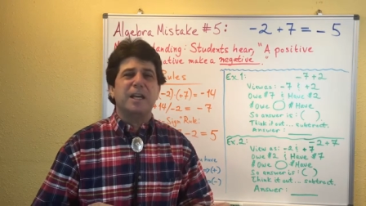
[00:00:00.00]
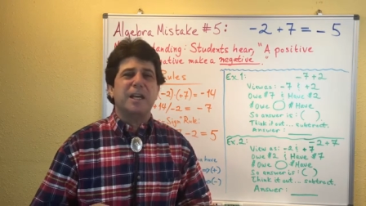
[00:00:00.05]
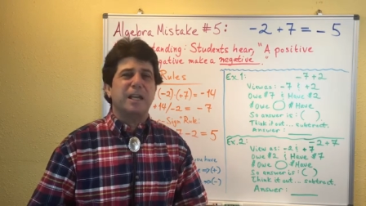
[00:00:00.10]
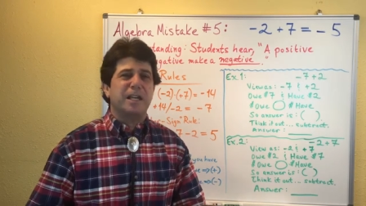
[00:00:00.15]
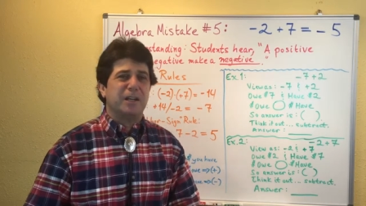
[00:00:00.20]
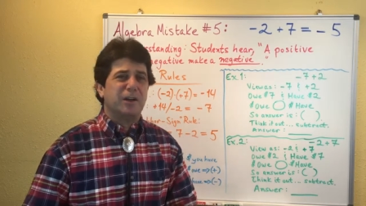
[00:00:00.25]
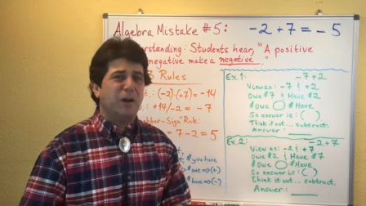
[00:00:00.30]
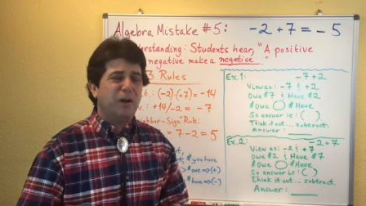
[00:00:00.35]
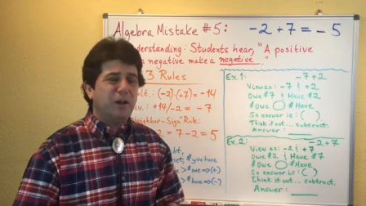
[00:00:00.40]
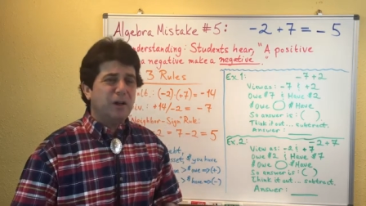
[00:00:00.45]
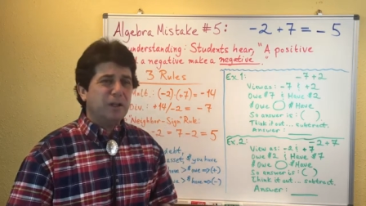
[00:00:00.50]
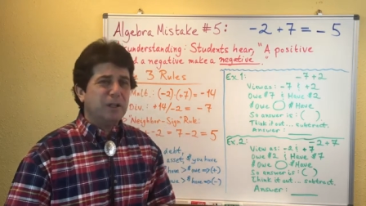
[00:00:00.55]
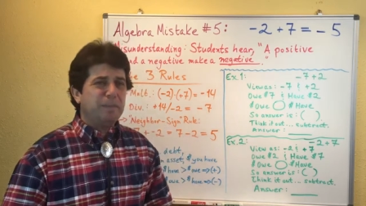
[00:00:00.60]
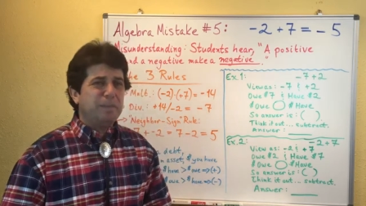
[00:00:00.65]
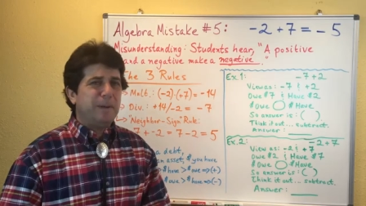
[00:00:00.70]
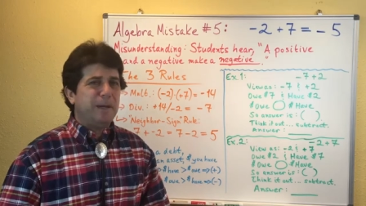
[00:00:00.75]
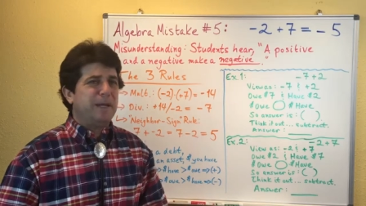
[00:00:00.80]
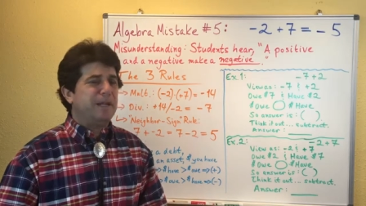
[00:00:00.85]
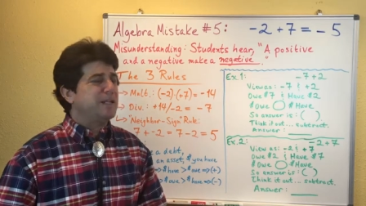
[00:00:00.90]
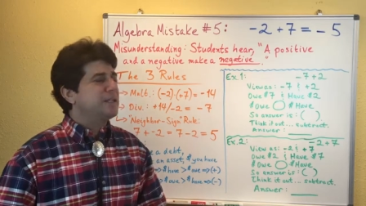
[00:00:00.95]
It all
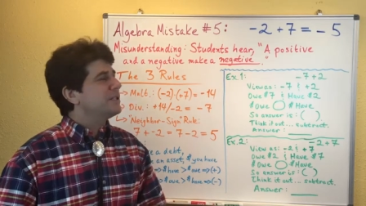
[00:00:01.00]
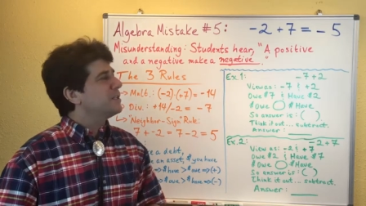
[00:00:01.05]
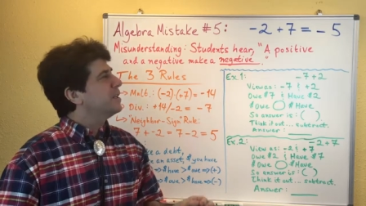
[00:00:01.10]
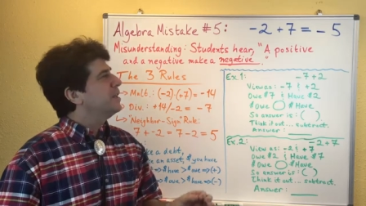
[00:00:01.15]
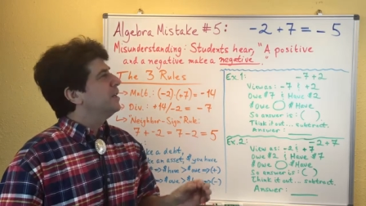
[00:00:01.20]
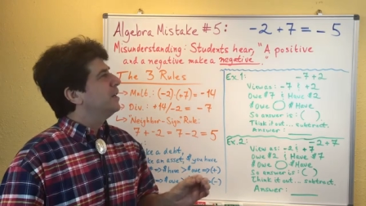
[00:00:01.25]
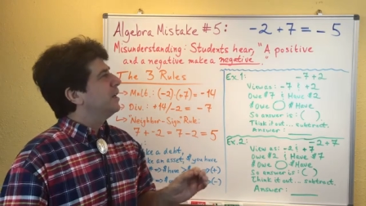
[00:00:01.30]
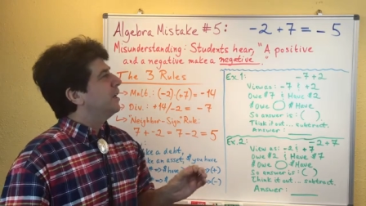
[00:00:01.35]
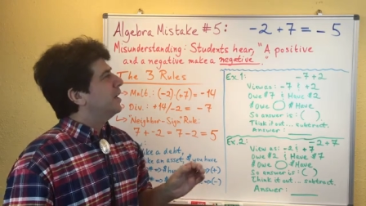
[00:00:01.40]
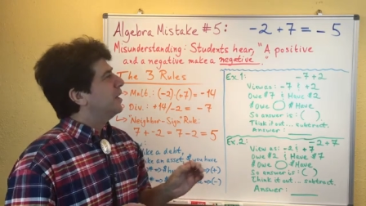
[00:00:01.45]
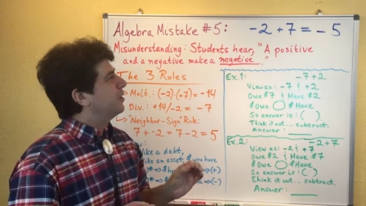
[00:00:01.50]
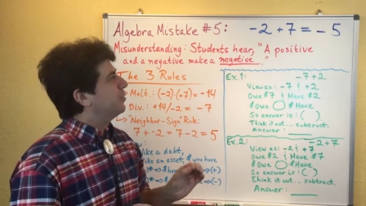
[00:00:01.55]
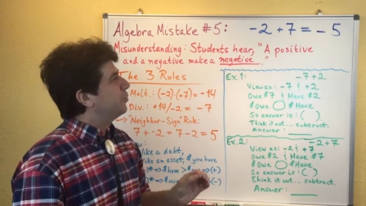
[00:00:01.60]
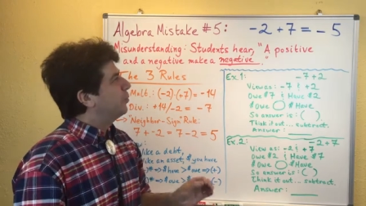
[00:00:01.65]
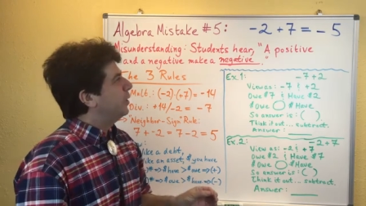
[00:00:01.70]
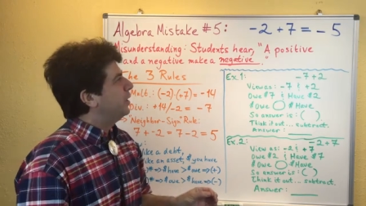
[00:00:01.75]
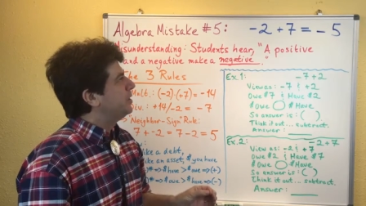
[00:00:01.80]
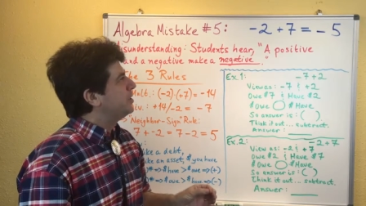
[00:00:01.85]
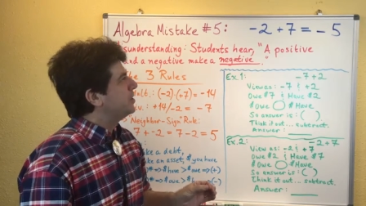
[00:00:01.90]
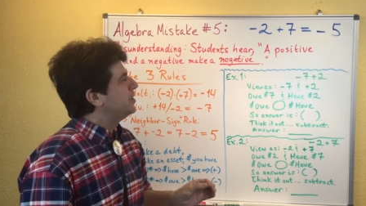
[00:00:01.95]
depends on
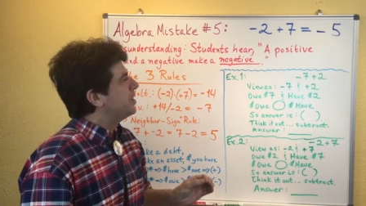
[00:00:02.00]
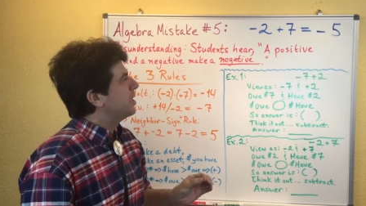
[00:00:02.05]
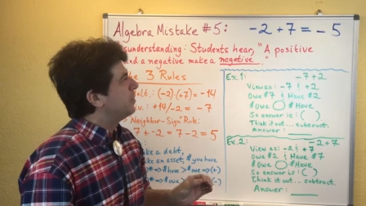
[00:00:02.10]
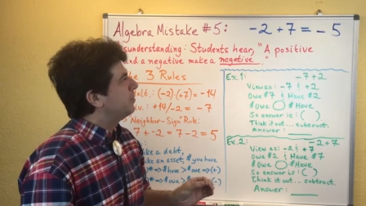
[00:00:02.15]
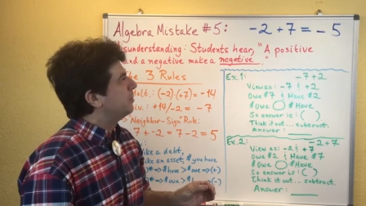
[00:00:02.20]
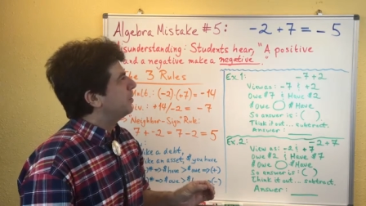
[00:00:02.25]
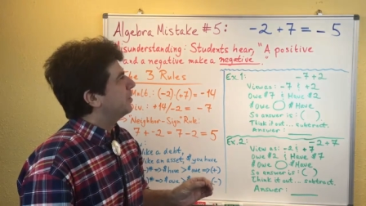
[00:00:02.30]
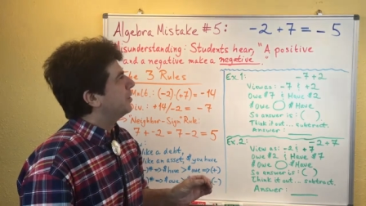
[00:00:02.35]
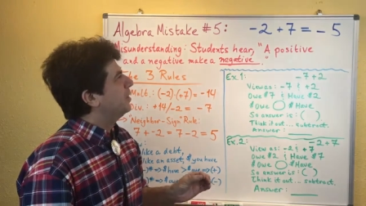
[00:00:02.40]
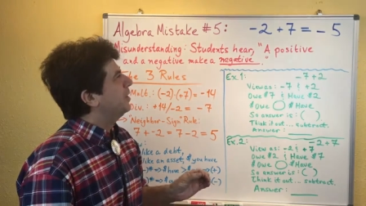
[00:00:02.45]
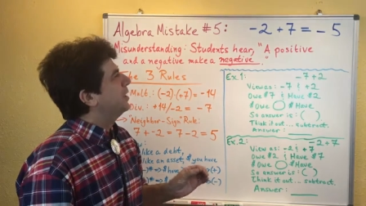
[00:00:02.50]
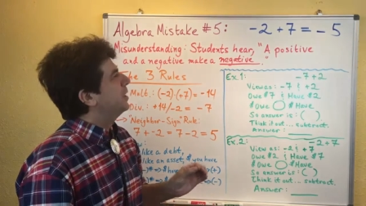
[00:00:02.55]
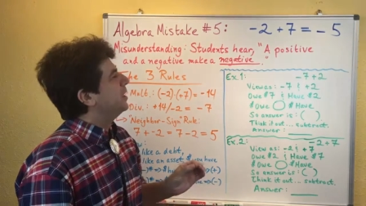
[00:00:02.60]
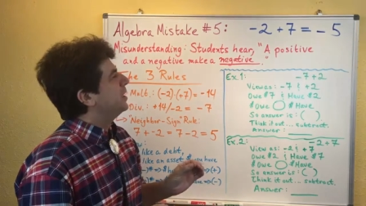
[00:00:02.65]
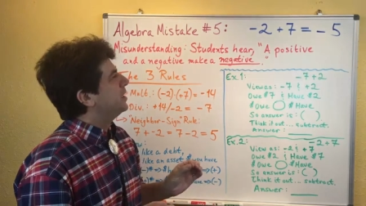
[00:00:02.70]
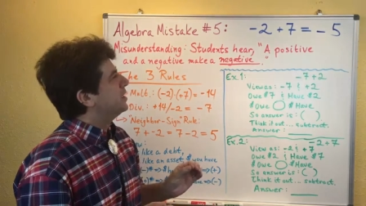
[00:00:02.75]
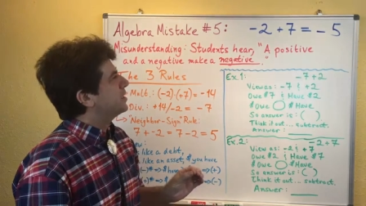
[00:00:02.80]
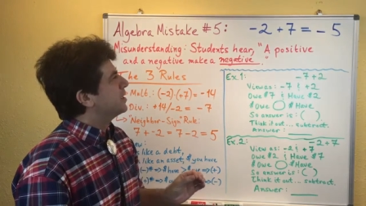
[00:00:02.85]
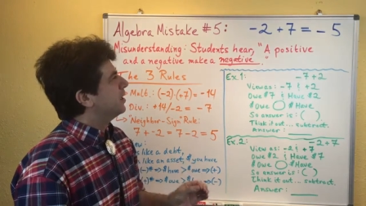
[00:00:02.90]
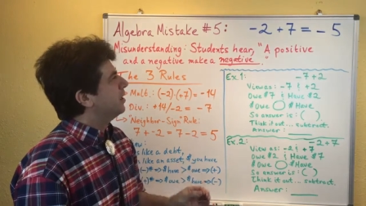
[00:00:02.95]
which number
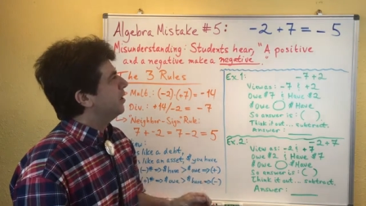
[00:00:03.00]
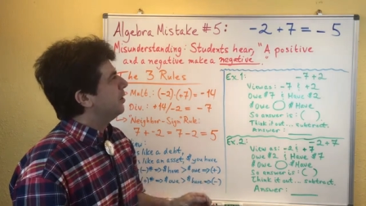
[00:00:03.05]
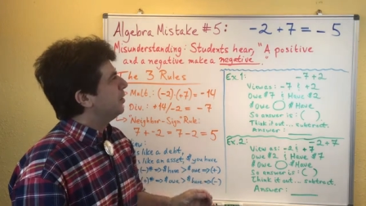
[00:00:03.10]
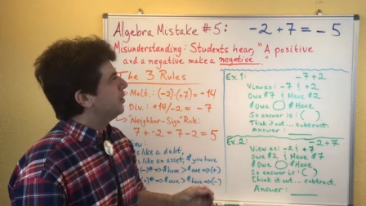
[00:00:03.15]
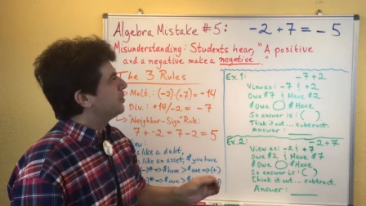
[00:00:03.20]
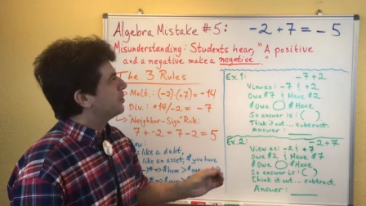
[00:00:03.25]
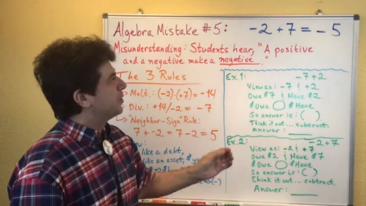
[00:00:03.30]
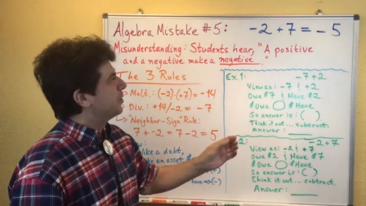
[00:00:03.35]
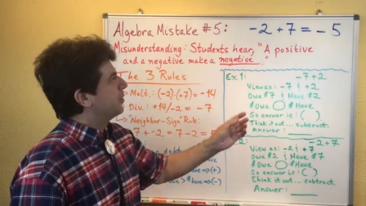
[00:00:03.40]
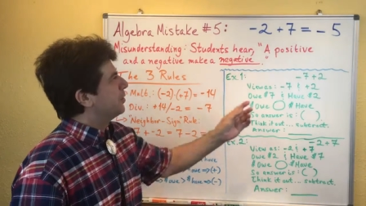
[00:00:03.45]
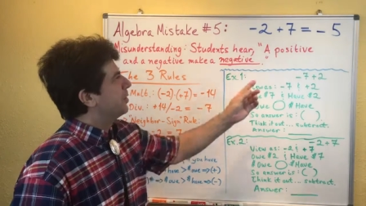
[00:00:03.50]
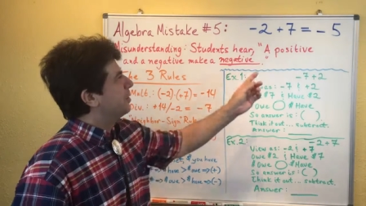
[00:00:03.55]
is larger,